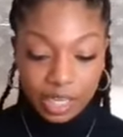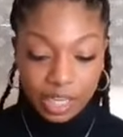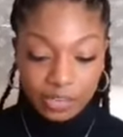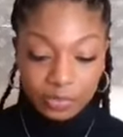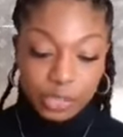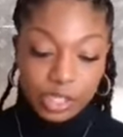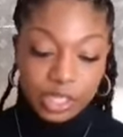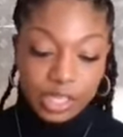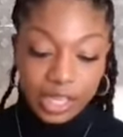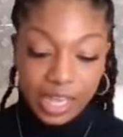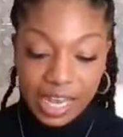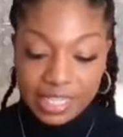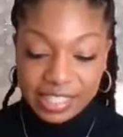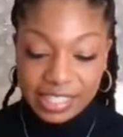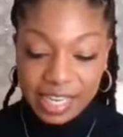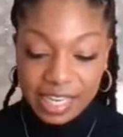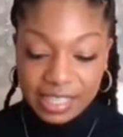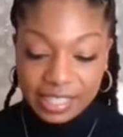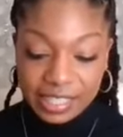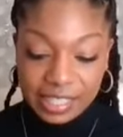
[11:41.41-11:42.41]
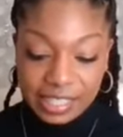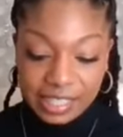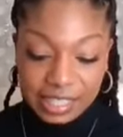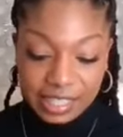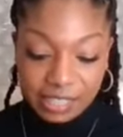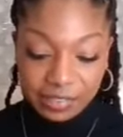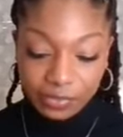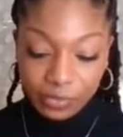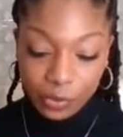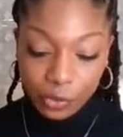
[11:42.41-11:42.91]
If we look at Isaiah
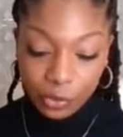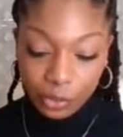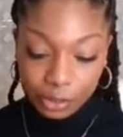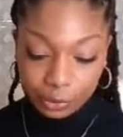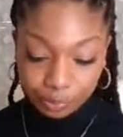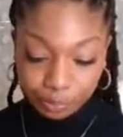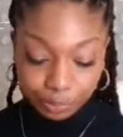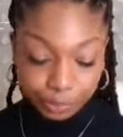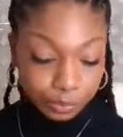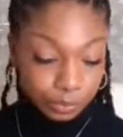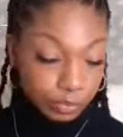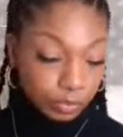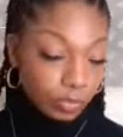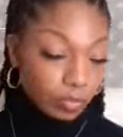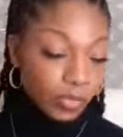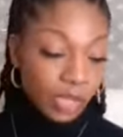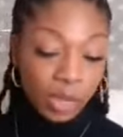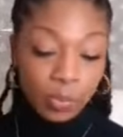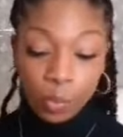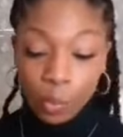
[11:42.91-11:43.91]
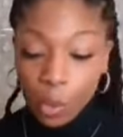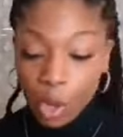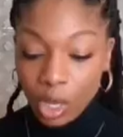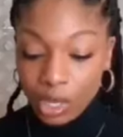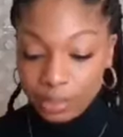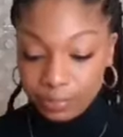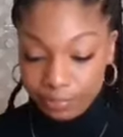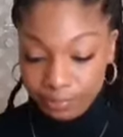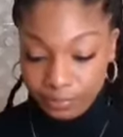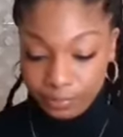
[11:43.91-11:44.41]

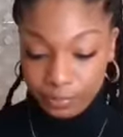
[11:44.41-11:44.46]
64:1,